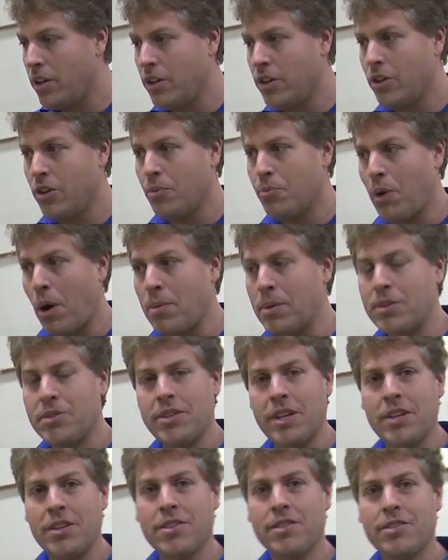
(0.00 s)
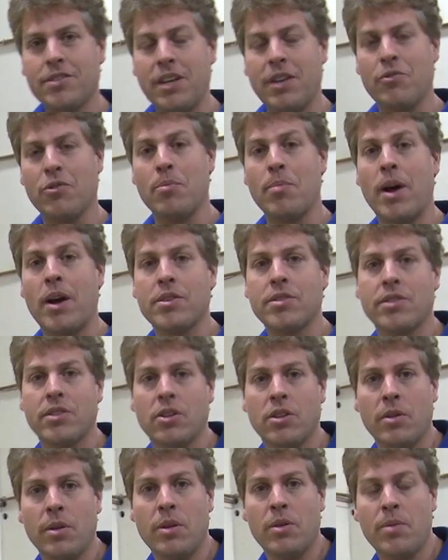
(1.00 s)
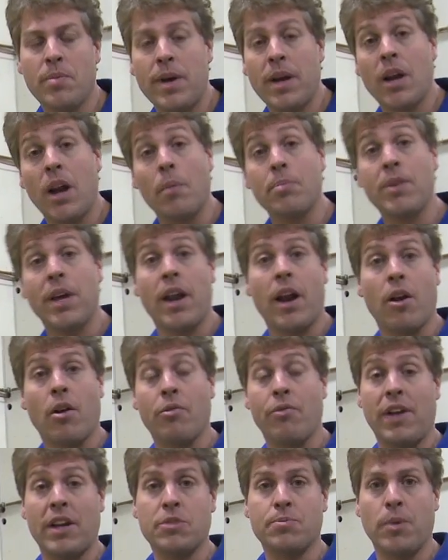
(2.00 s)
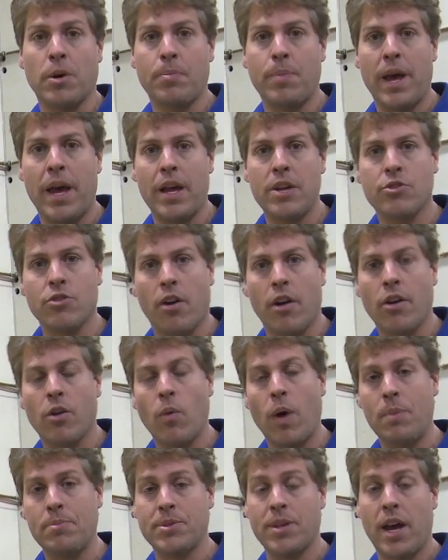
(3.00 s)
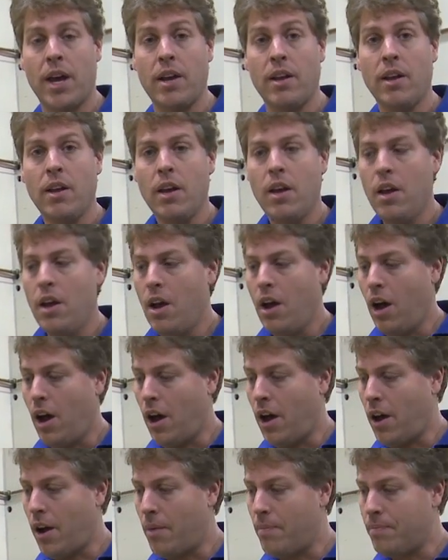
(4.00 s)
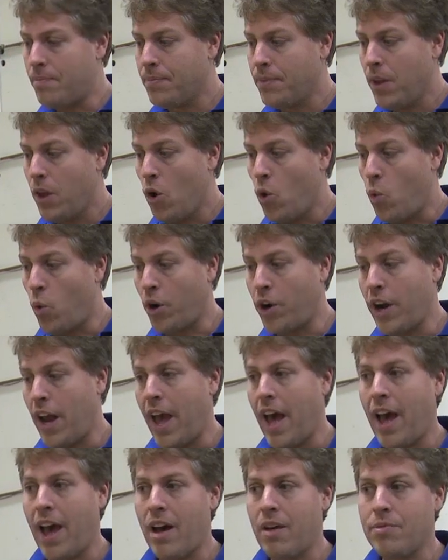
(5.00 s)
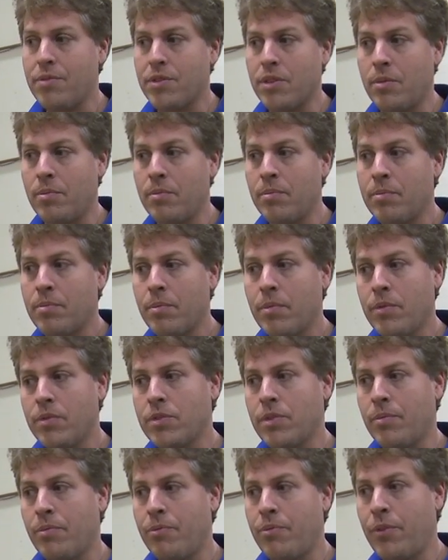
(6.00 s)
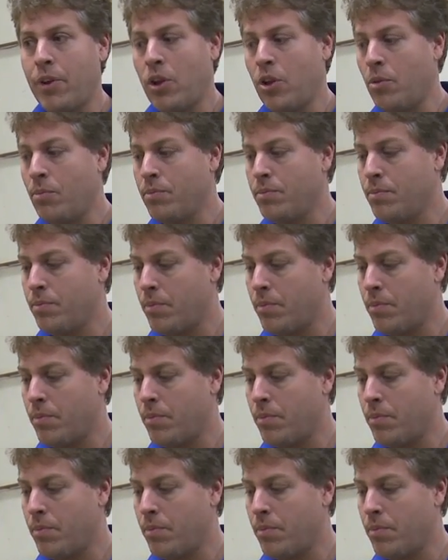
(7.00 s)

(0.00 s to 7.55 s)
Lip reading: you'll probably see from us, it'll either be an update on our Facebook page or on our website. We're going to have some film